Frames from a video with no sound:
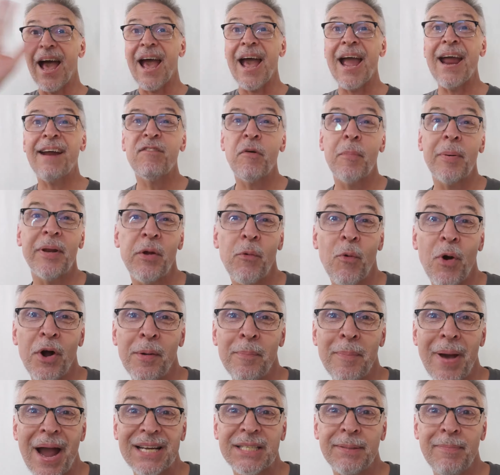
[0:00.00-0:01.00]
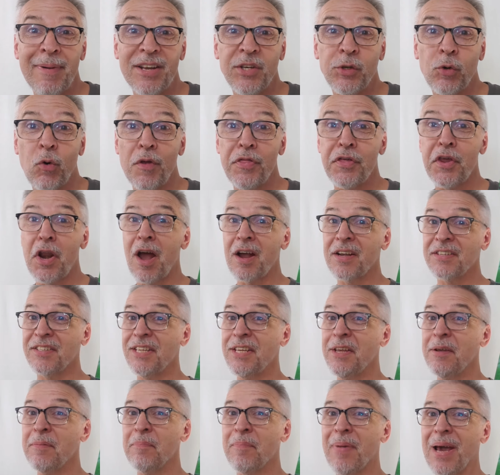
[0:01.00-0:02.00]
Hey everybody, welcome back to Magic
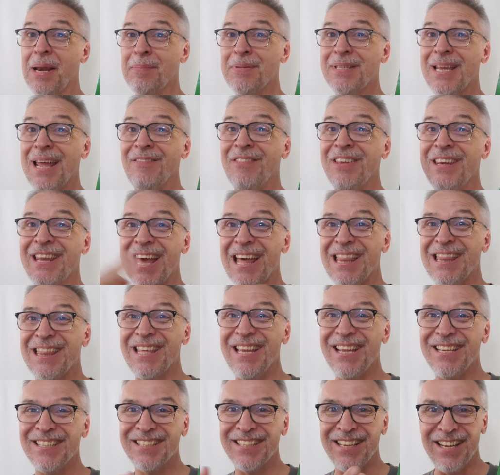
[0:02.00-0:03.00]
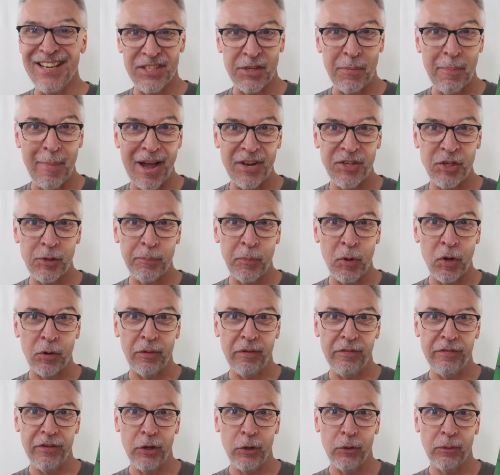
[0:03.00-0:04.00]
Orthodoxy. My name's David and this is a Magic Book
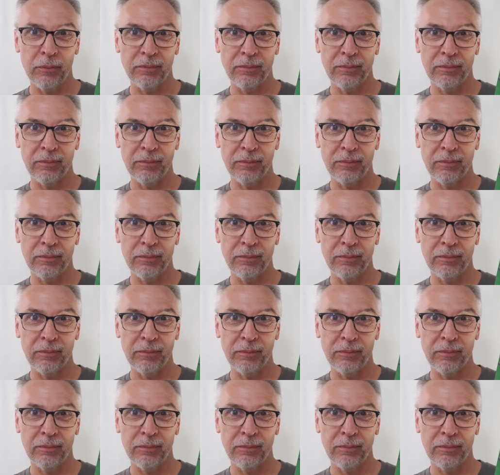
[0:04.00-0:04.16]
Review.